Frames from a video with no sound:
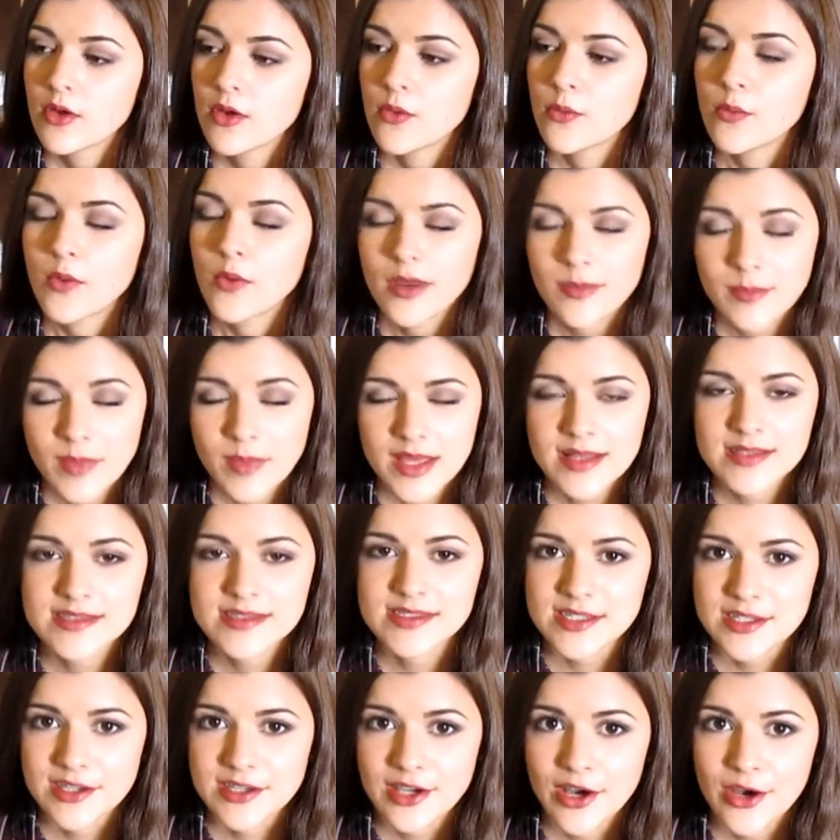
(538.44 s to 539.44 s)
one
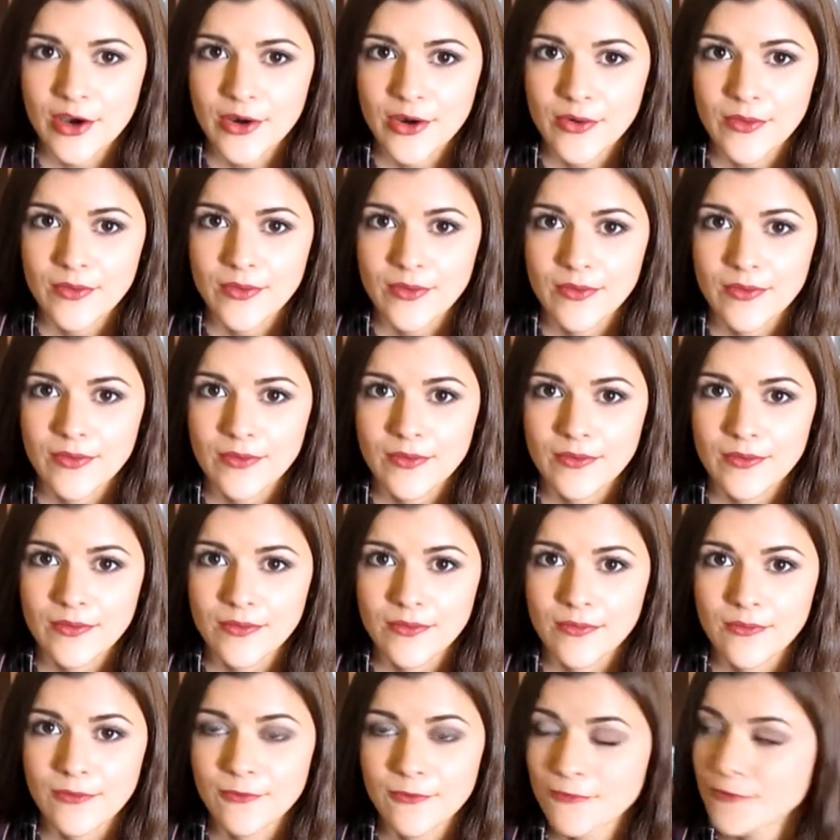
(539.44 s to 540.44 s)
man's ego
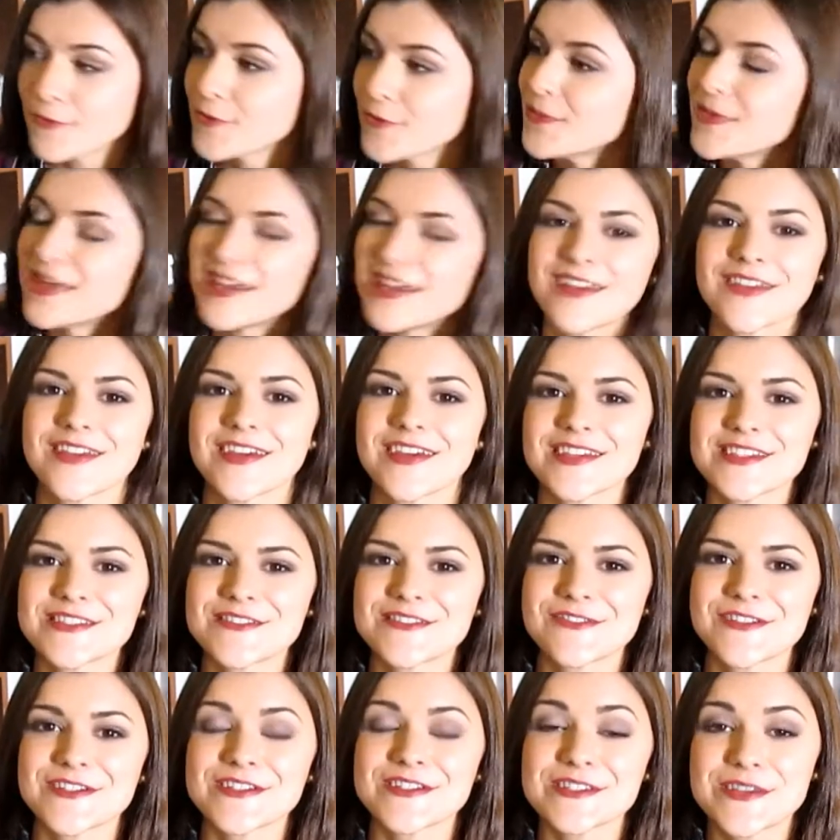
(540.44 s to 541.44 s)
ruined this
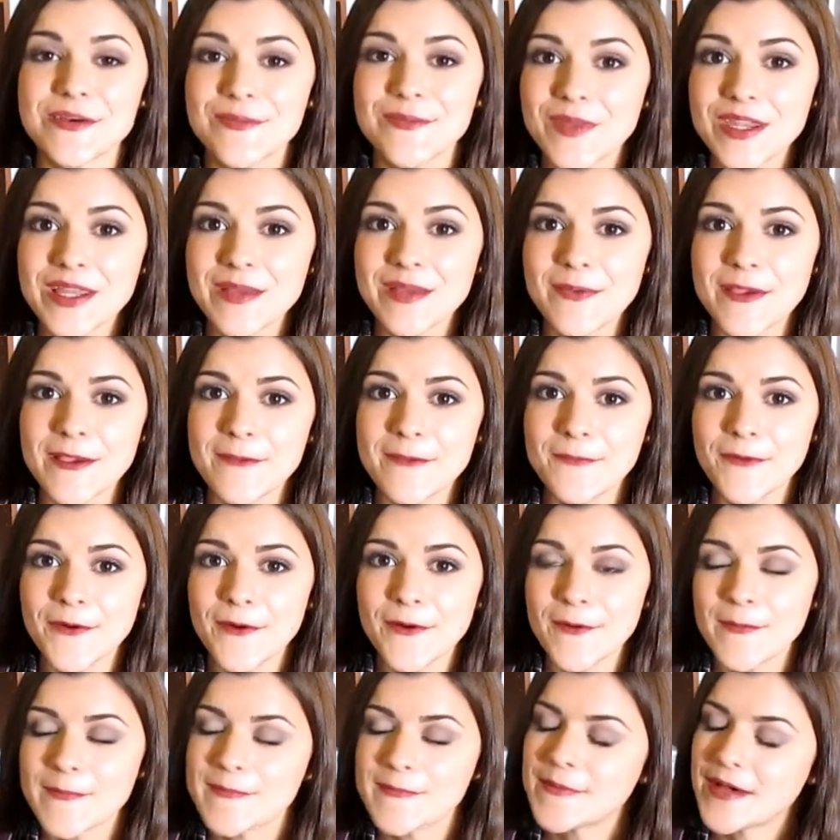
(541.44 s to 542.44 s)
for so many
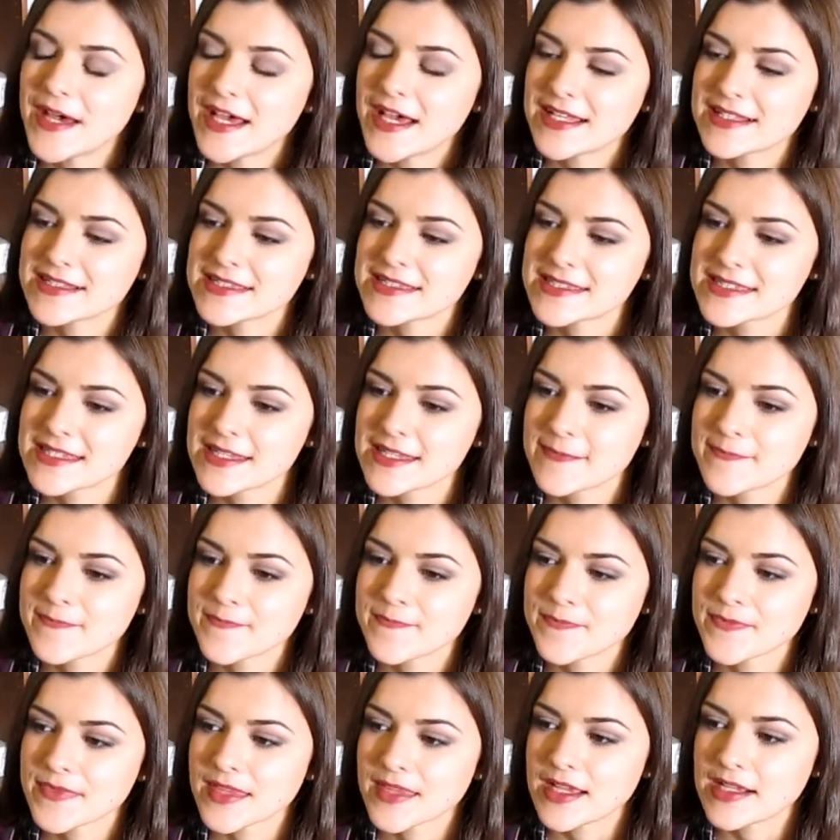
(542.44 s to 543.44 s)
people, but
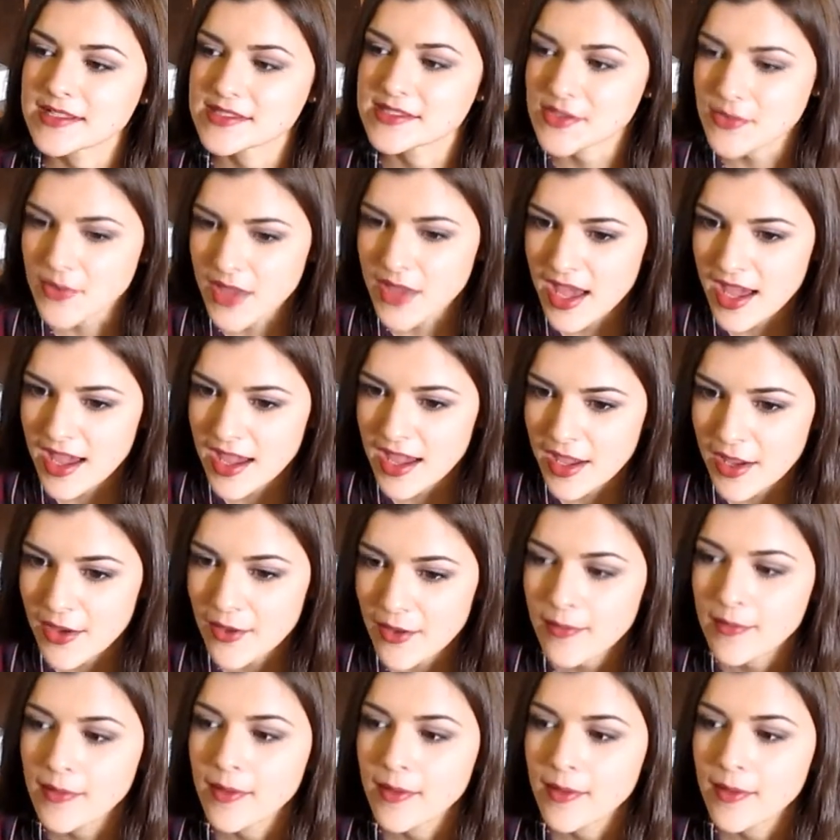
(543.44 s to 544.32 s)
that's okay.